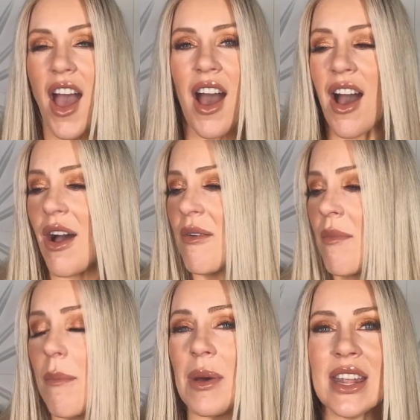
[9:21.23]

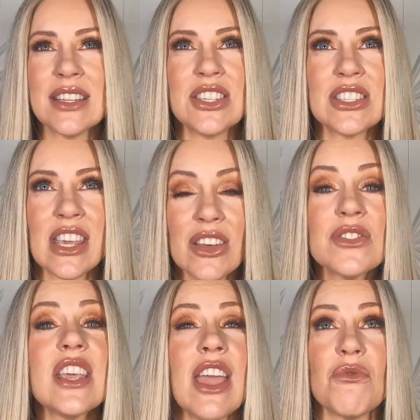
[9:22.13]
but
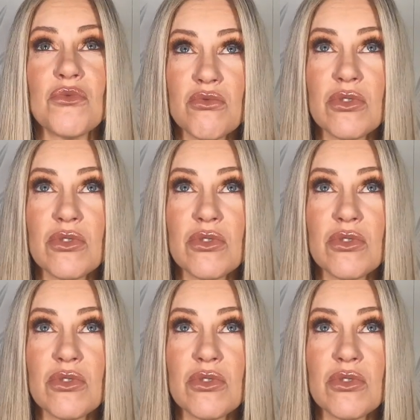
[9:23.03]
it